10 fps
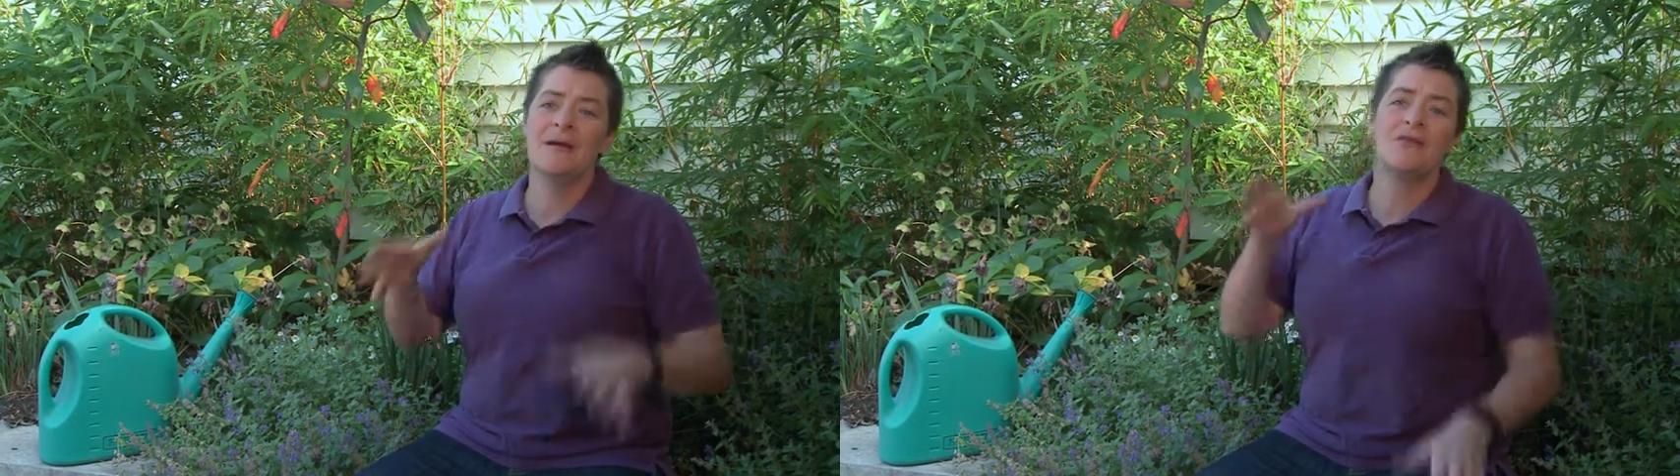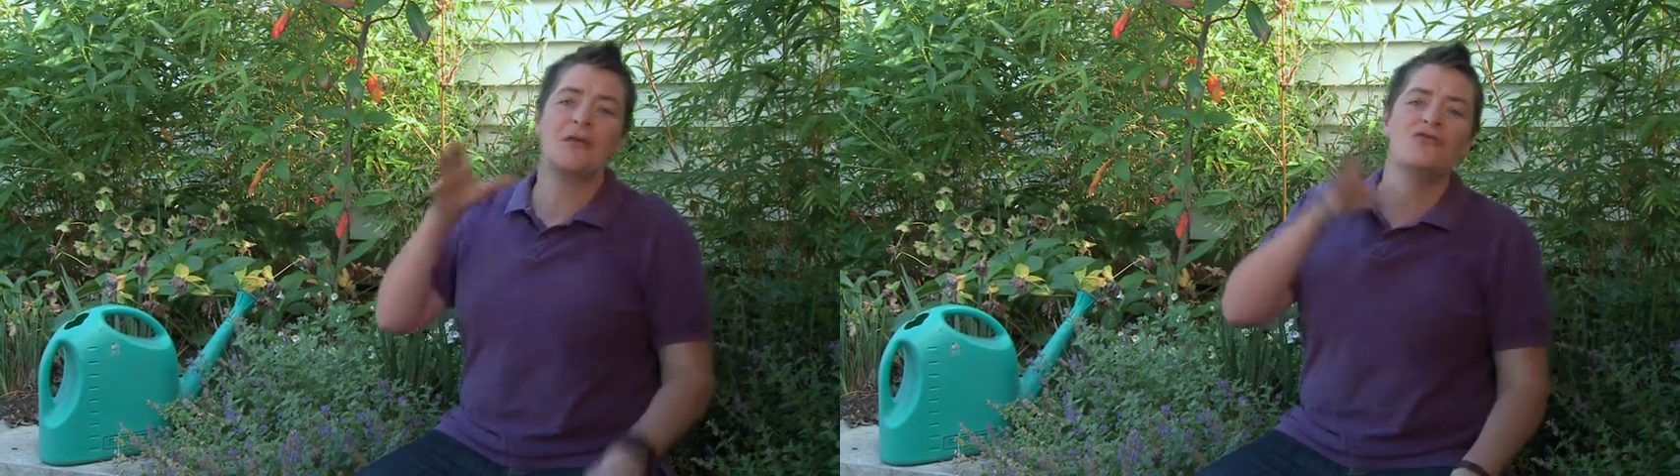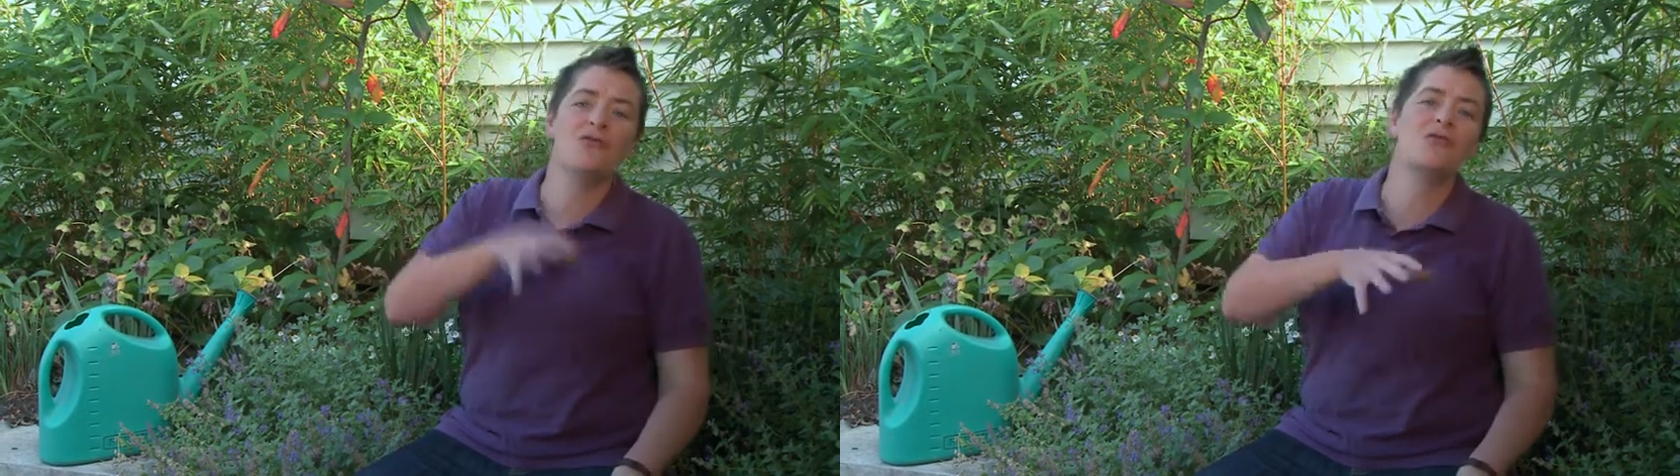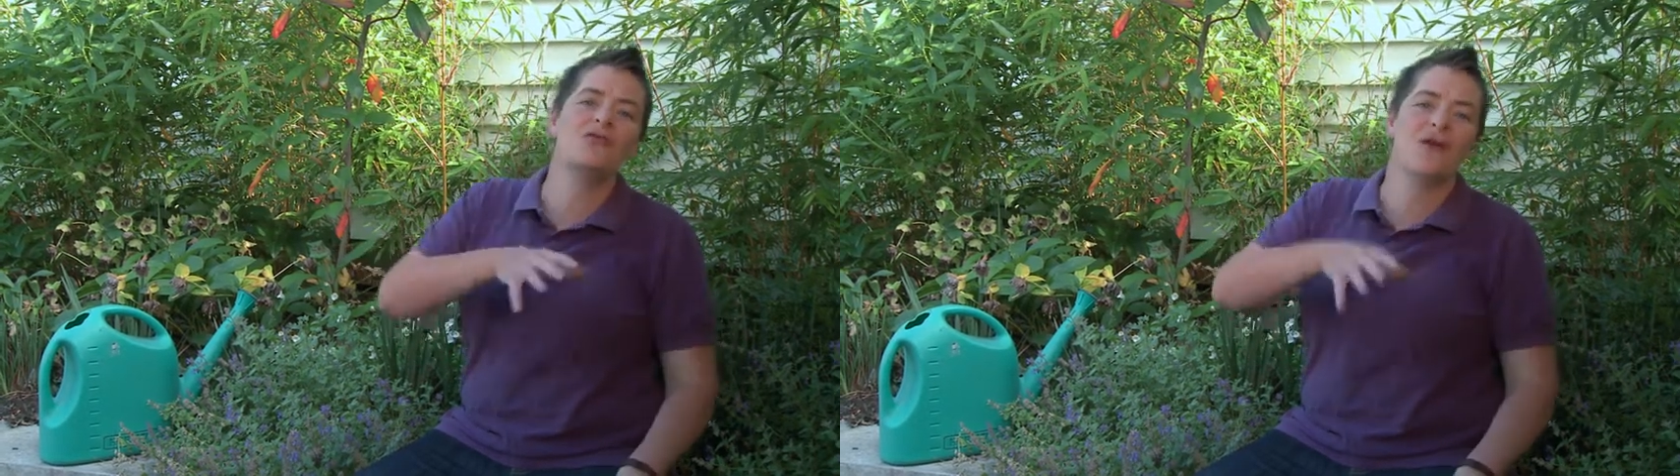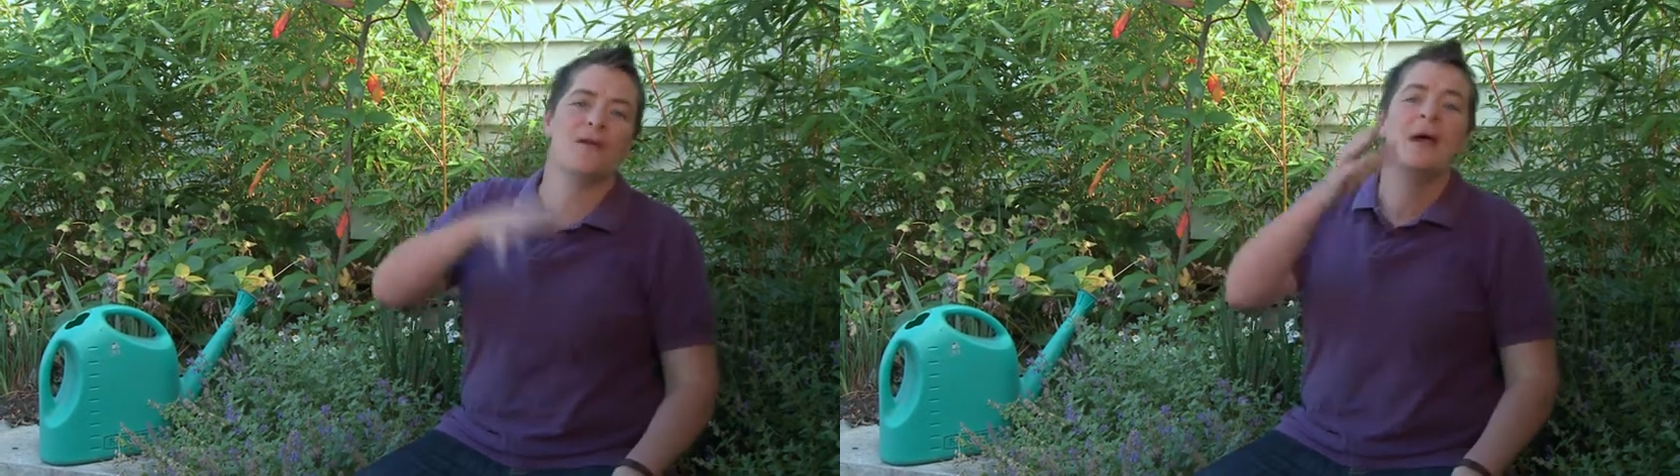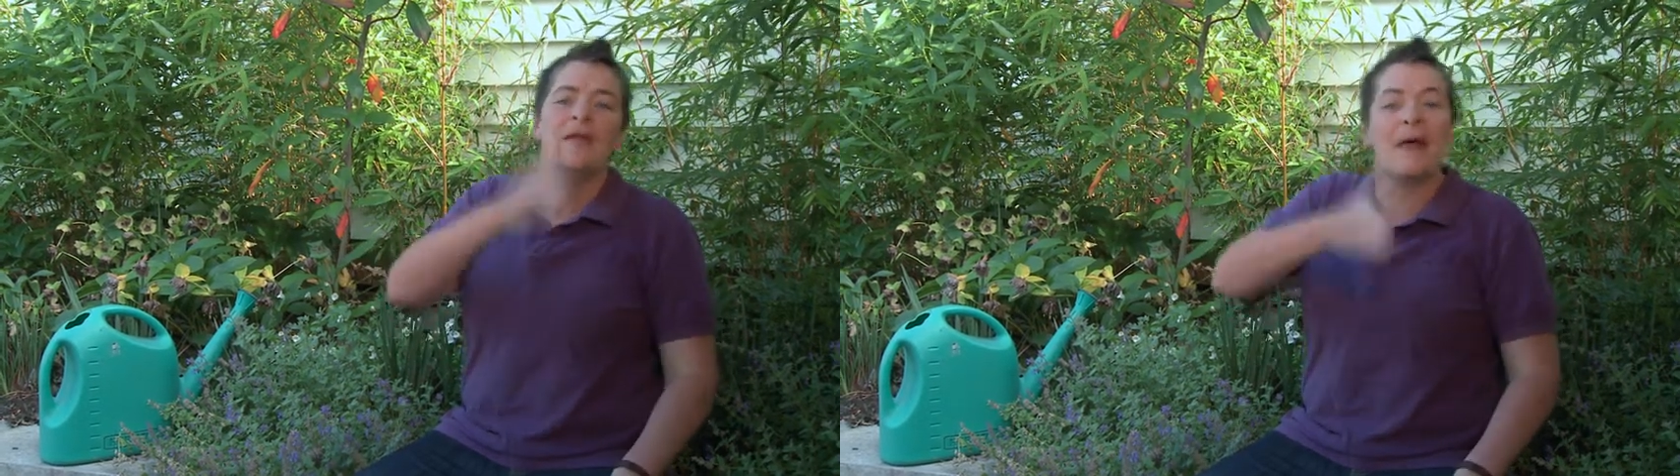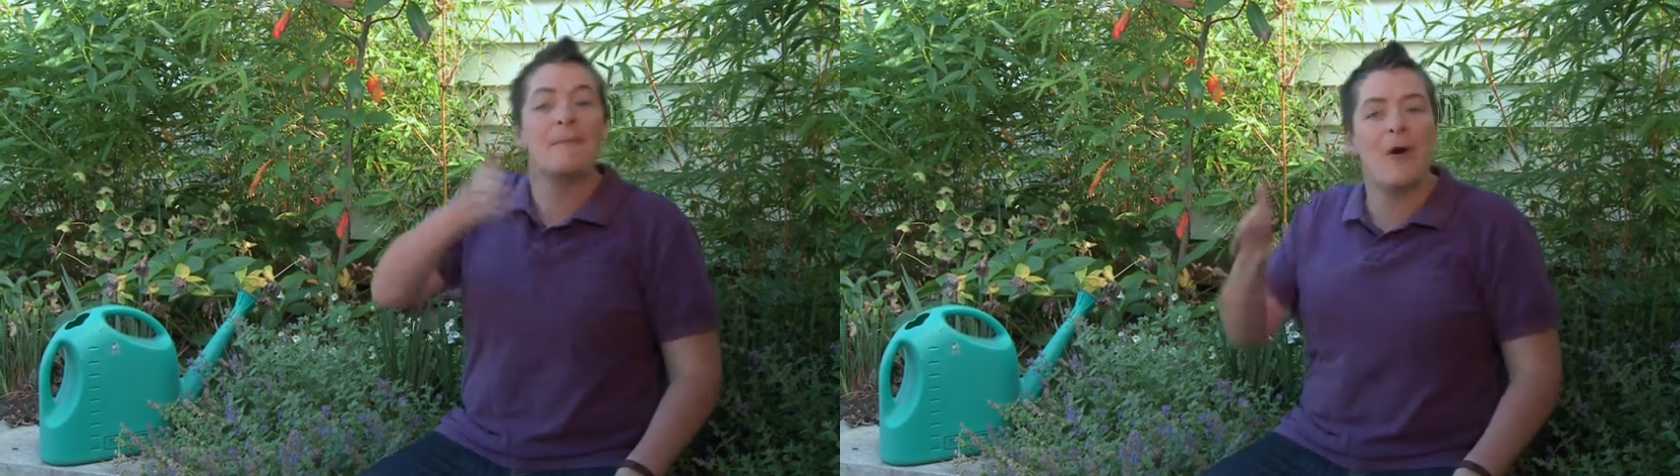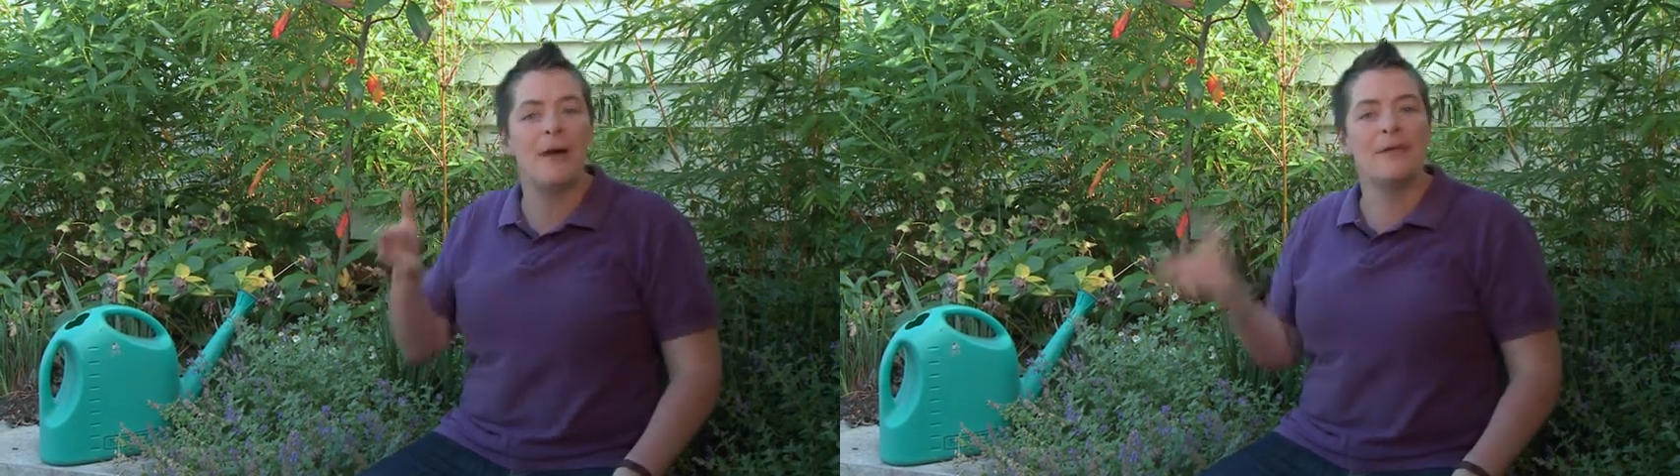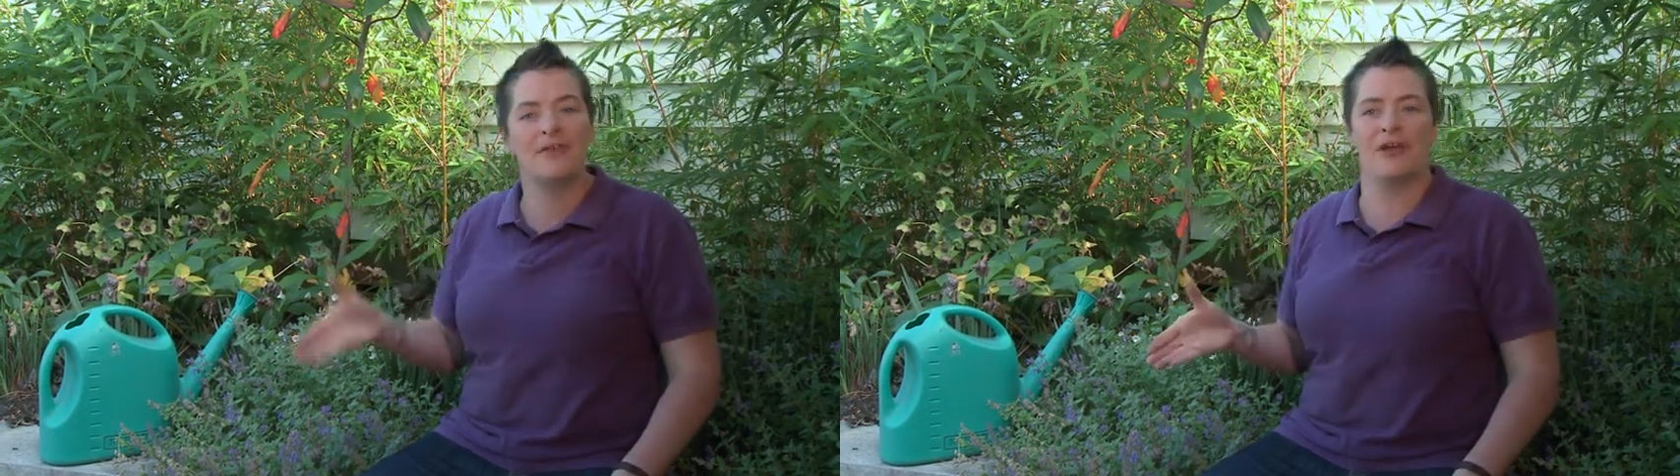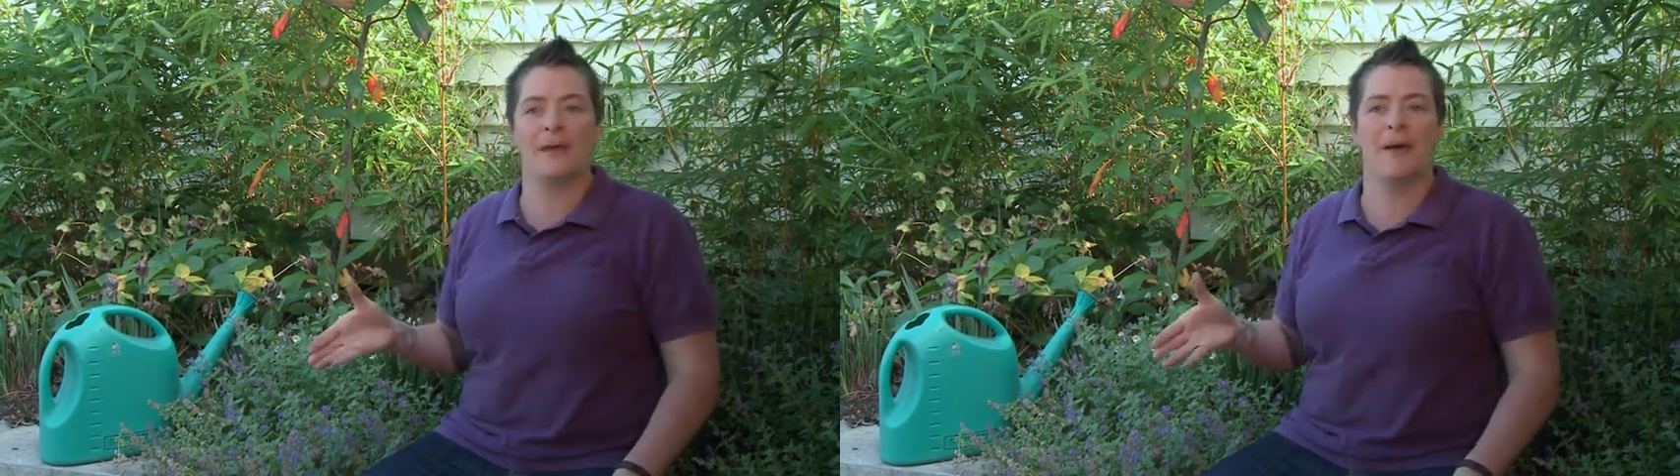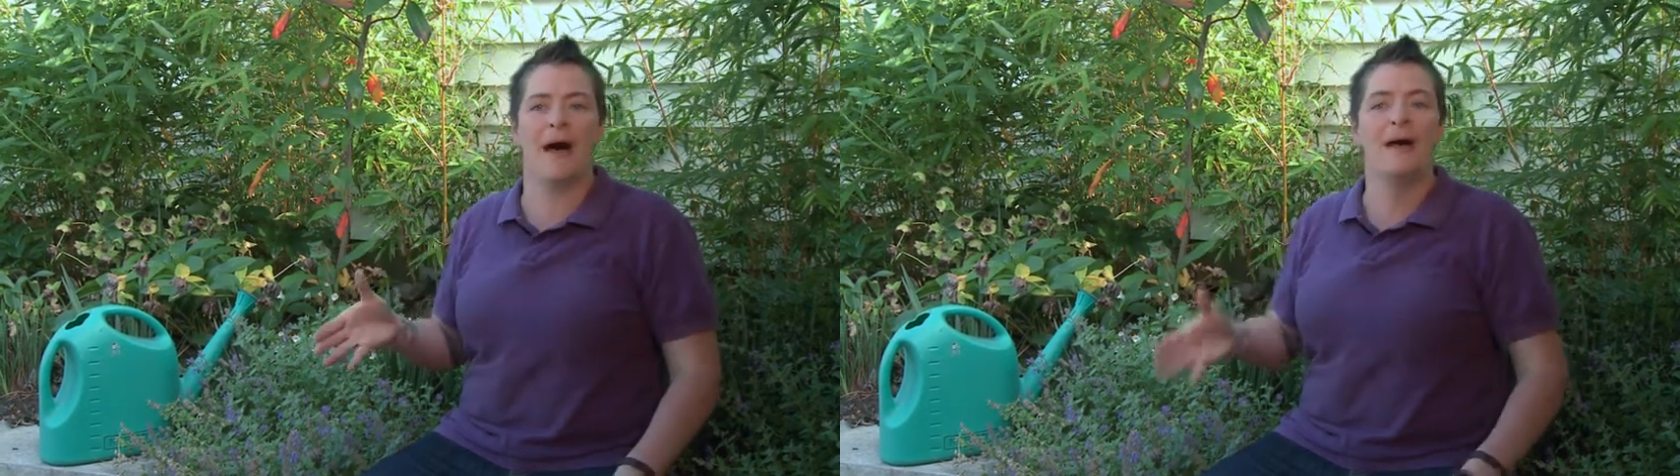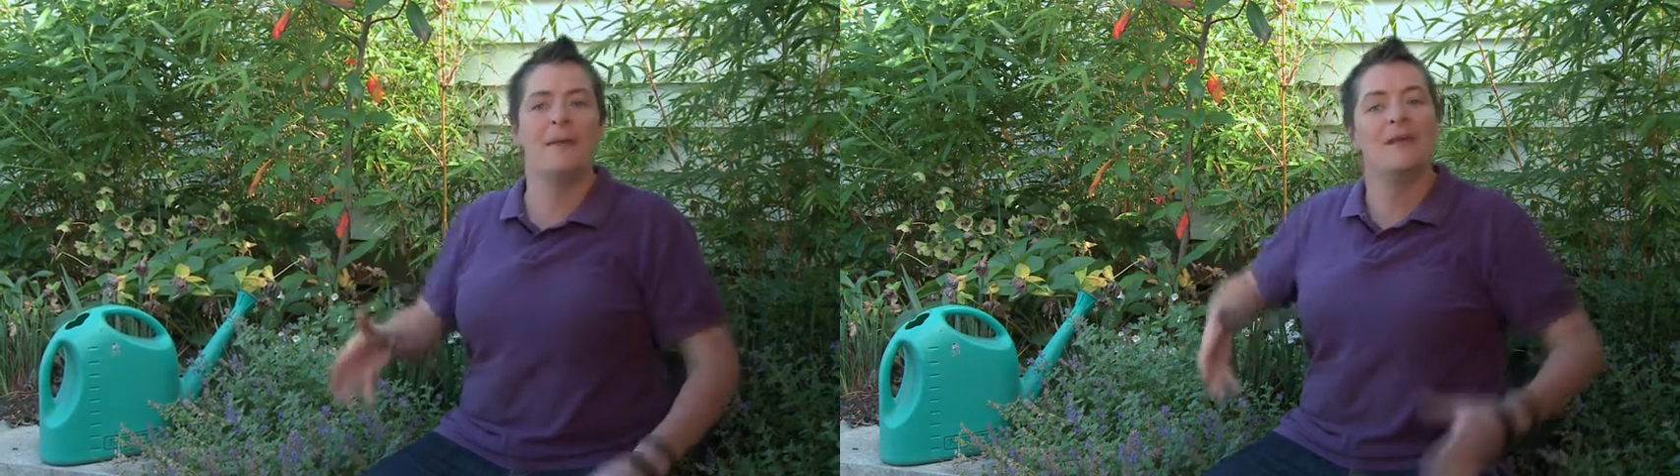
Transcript: So short term, they might be cheaper,